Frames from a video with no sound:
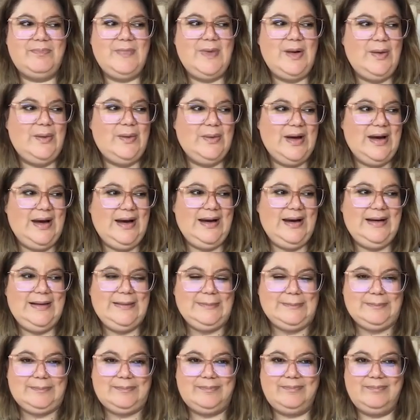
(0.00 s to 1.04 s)

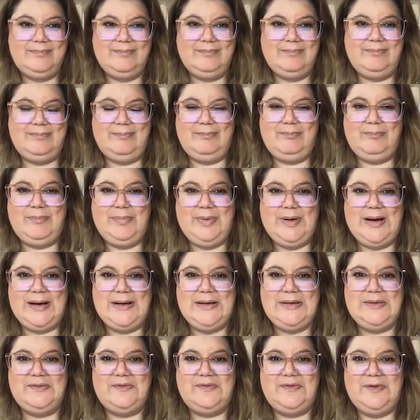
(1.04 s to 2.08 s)
okay, but
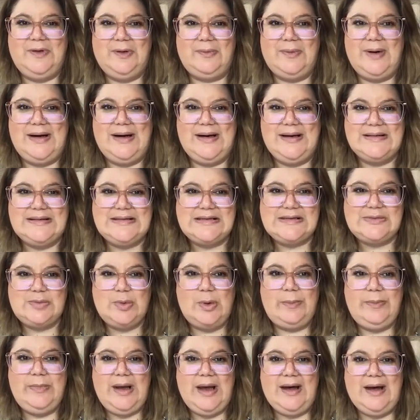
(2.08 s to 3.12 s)
I don't feel ready to
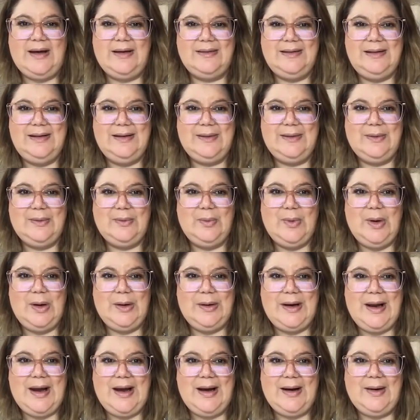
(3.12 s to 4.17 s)
swim yet.
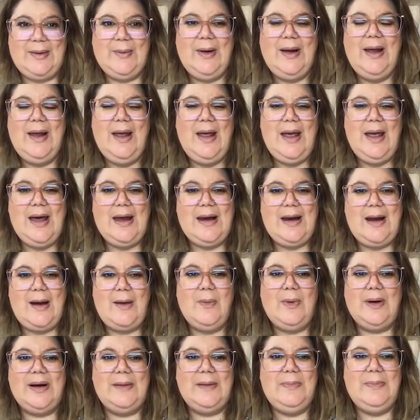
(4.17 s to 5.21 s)
What now? And I
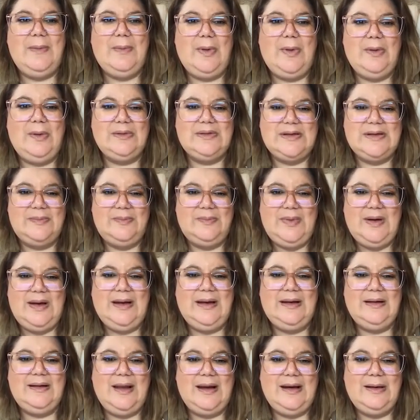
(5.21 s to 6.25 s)
wanted people to
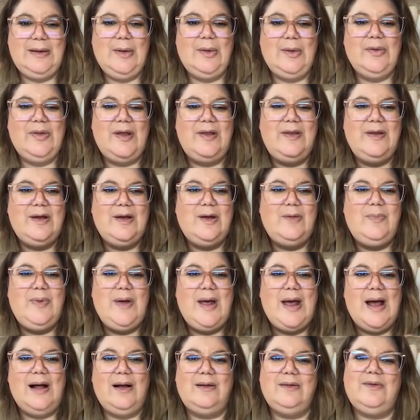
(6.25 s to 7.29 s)
be like, know that they could
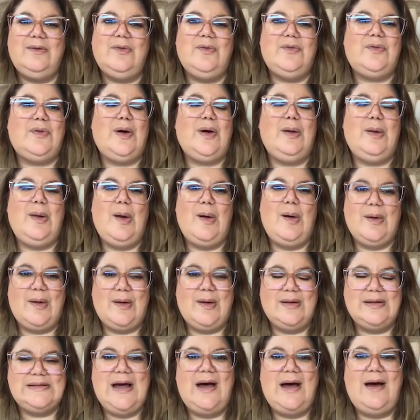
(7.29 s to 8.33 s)
be held over a
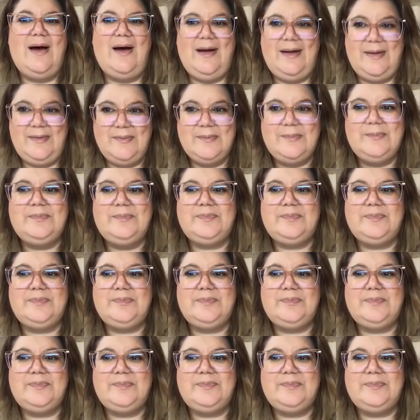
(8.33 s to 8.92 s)
longer time.